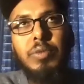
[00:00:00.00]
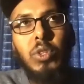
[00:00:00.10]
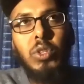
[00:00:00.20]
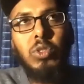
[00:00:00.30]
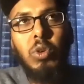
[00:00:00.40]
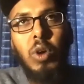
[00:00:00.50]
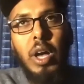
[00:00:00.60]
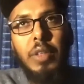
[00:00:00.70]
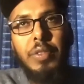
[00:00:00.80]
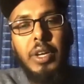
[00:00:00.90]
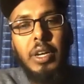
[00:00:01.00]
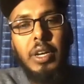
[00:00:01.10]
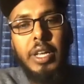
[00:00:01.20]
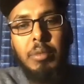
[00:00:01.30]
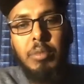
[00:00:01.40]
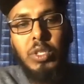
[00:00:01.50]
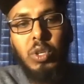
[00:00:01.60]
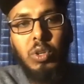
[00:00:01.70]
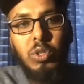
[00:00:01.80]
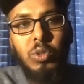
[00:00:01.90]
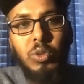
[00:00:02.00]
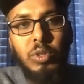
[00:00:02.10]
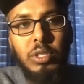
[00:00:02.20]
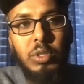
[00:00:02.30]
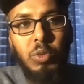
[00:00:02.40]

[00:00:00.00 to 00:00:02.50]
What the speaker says: So at Great Minnesota Schools,